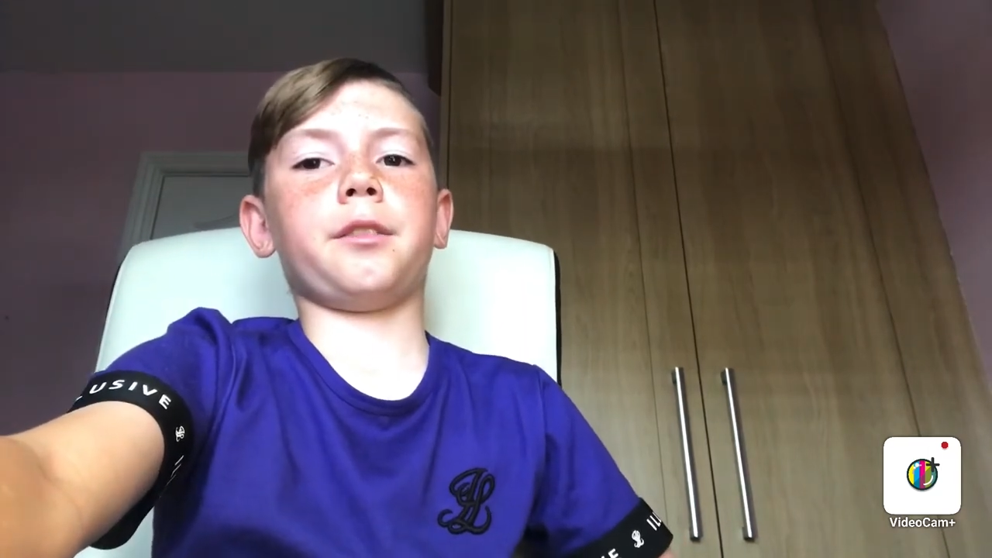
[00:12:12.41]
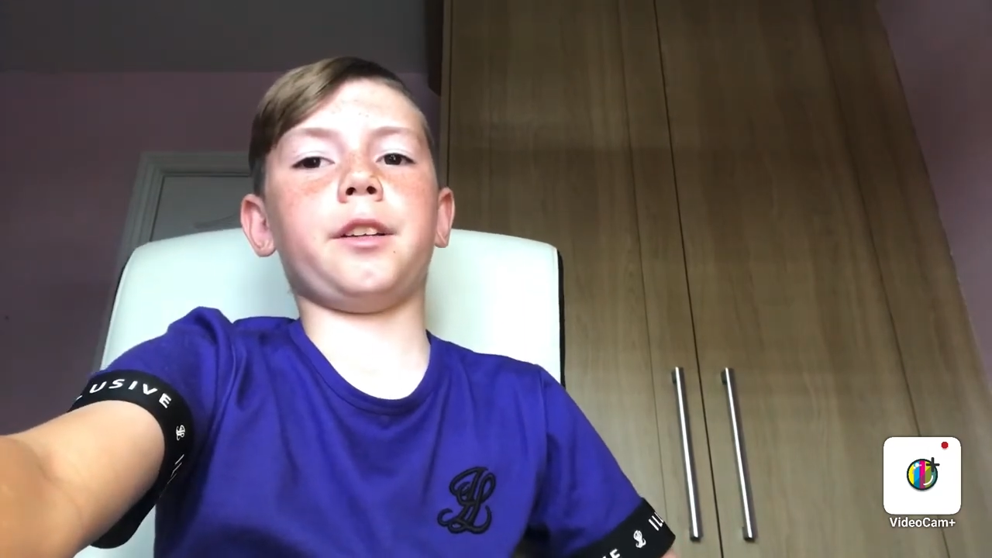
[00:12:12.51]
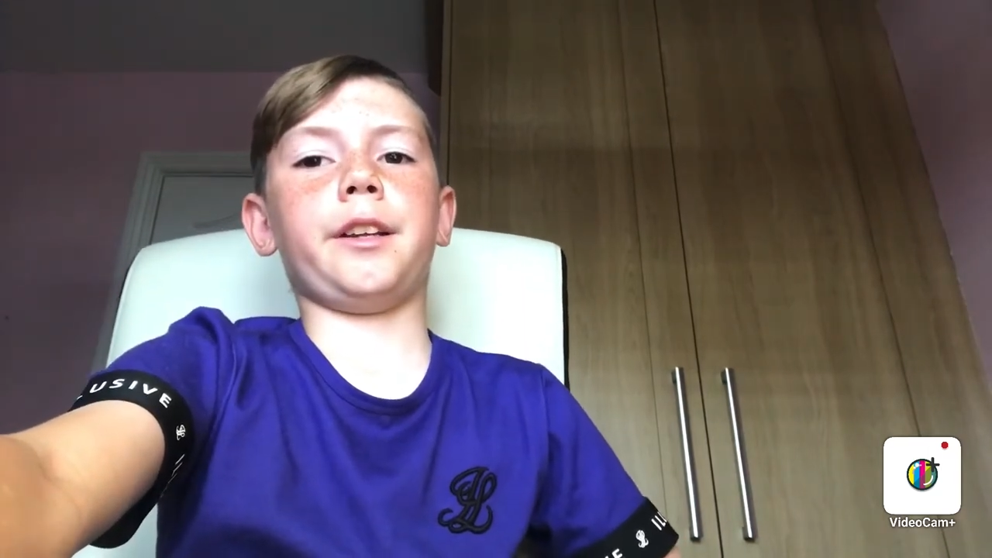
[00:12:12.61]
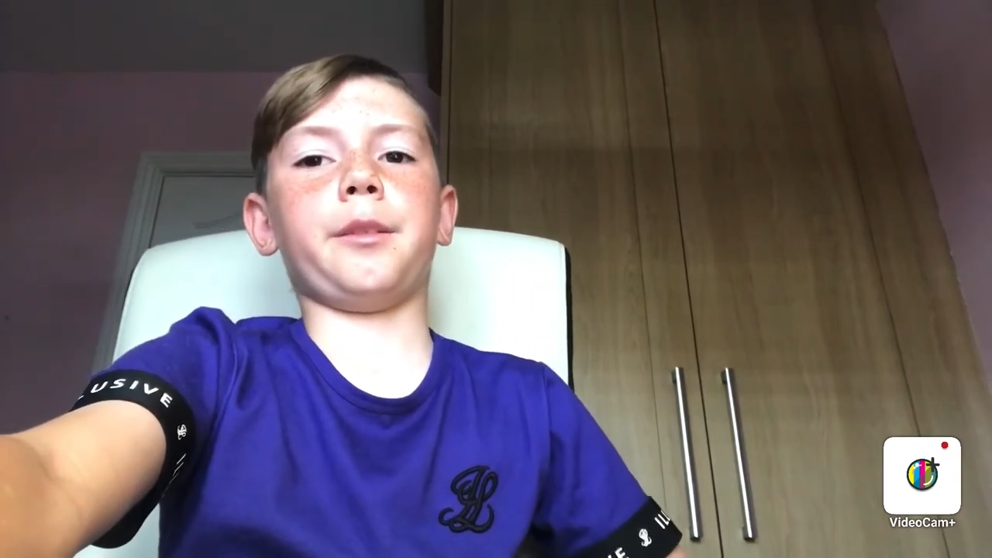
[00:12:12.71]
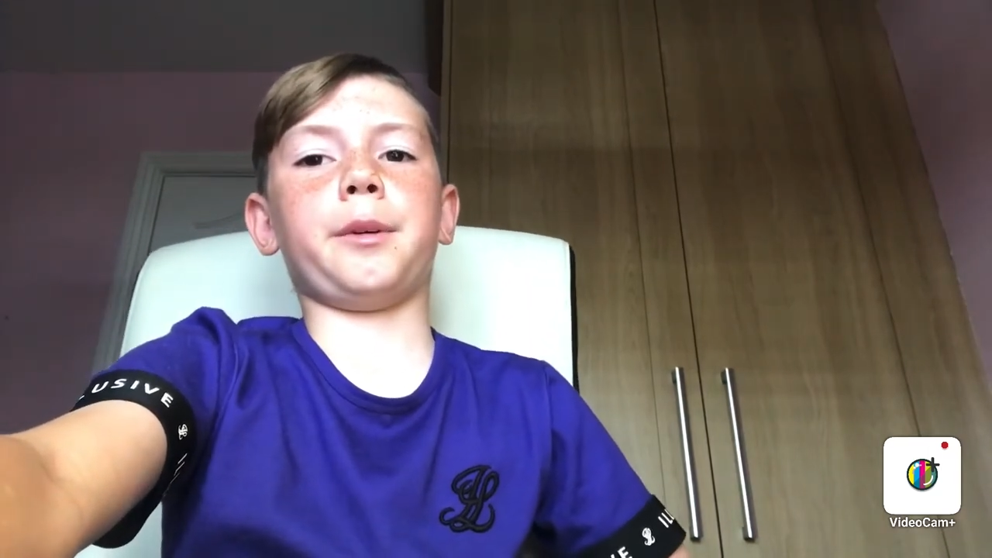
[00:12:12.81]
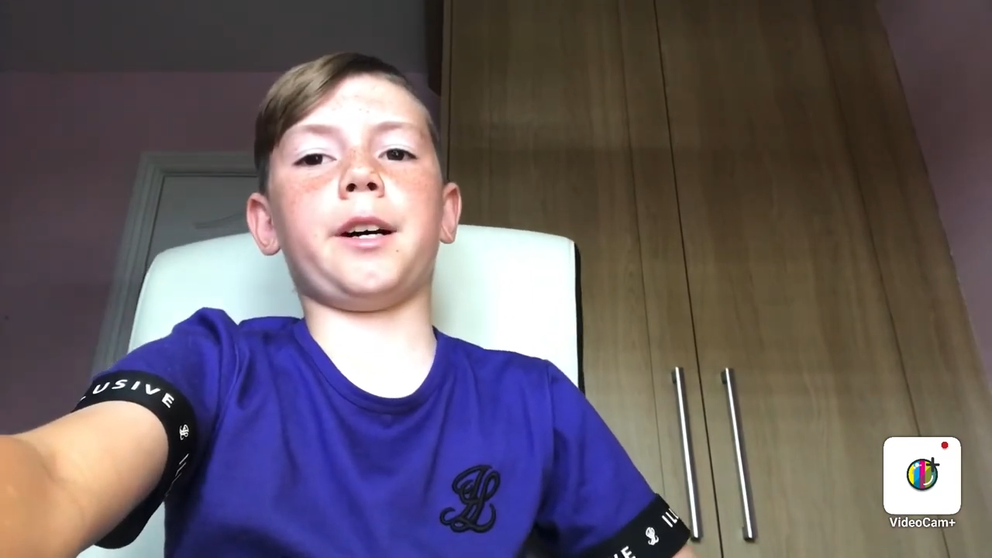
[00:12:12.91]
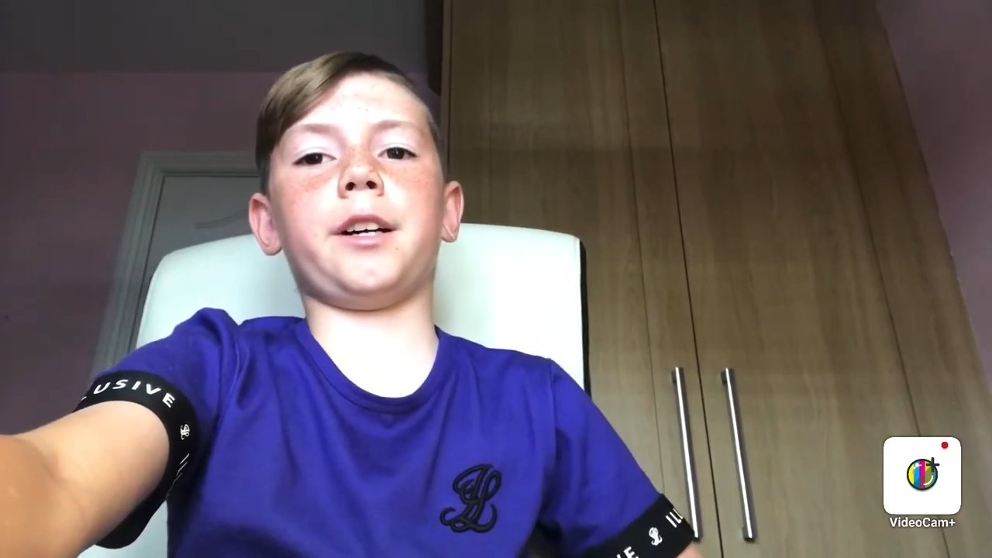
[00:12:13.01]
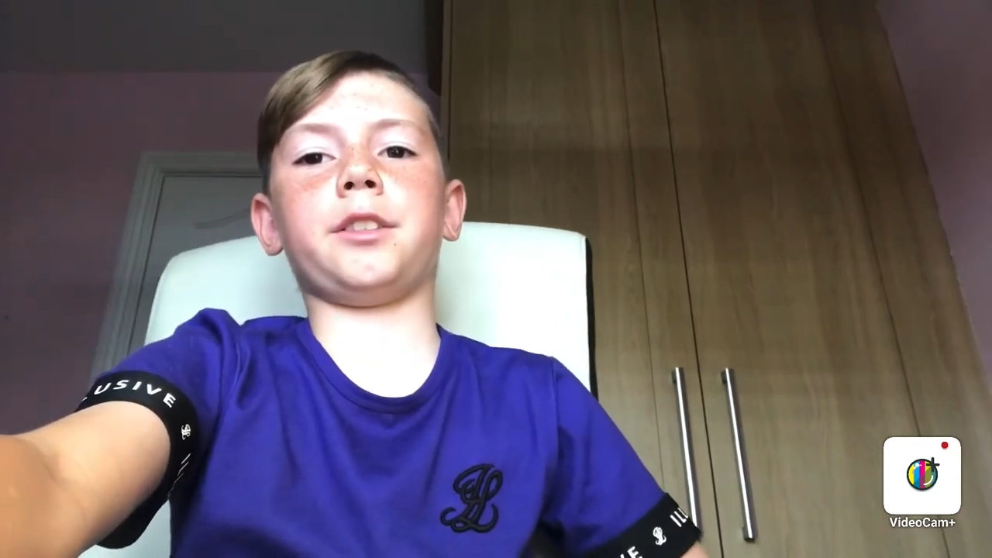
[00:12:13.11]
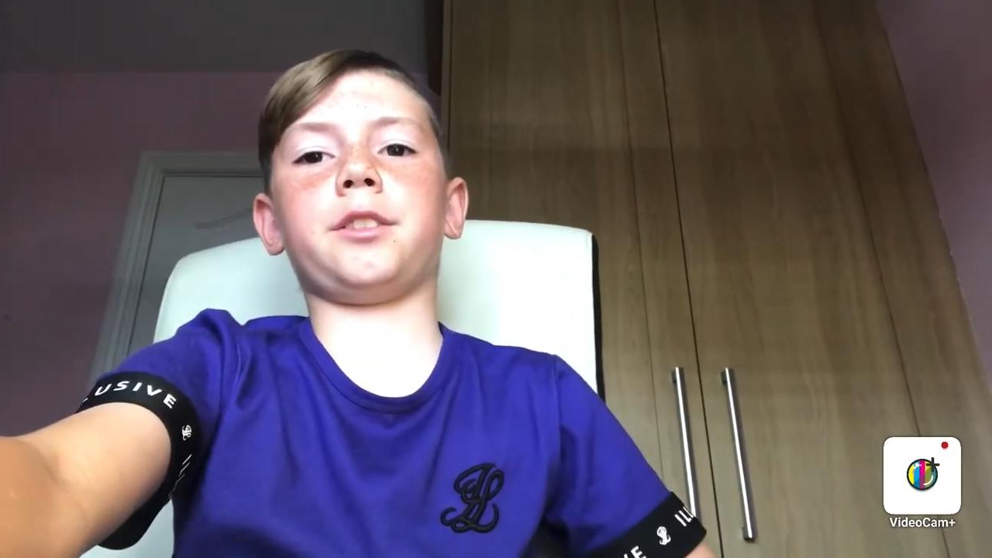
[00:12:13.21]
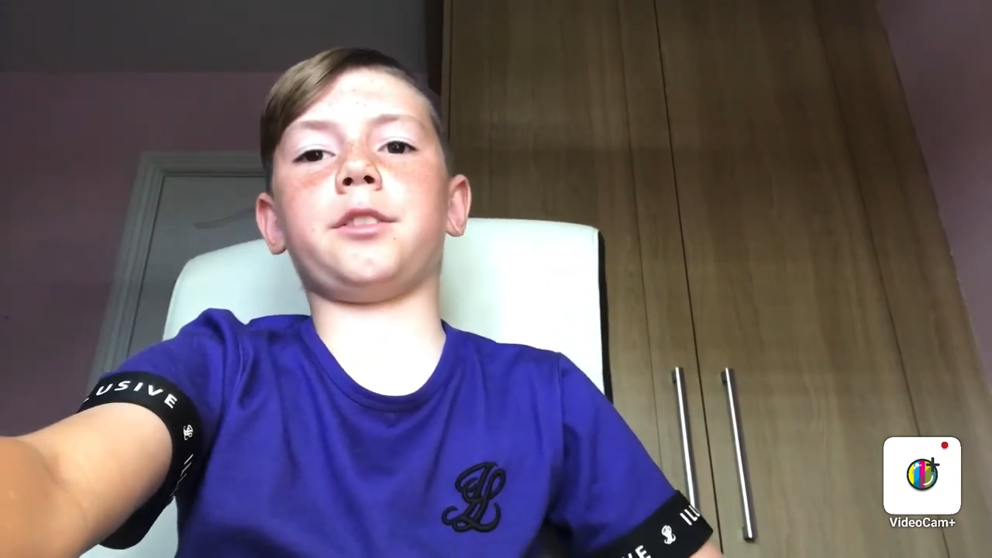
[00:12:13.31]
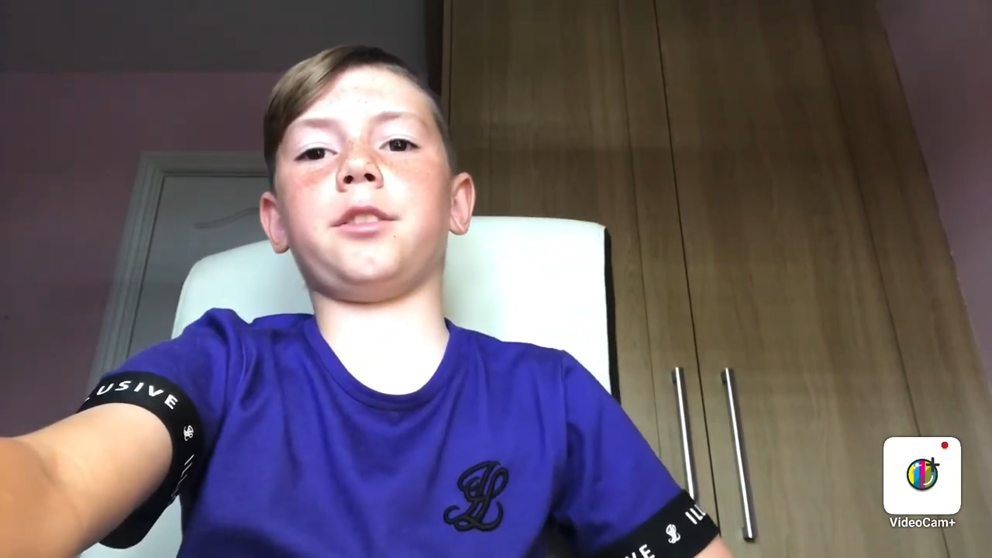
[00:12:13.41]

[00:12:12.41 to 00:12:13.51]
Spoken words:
in the past.